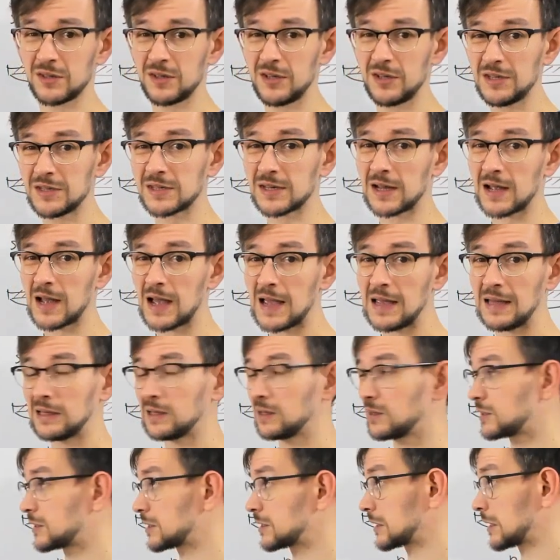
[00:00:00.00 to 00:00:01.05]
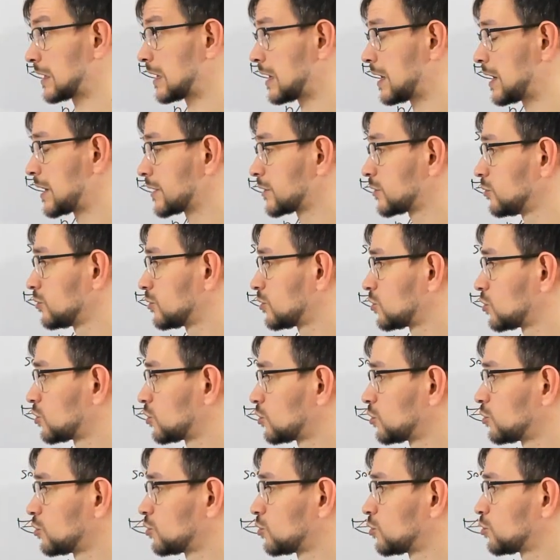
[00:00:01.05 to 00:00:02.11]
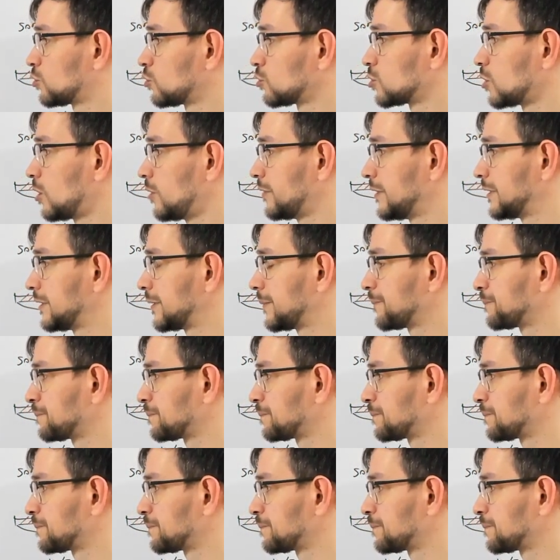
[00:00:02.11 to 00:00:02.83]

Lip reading: it's kind of hard to solve it.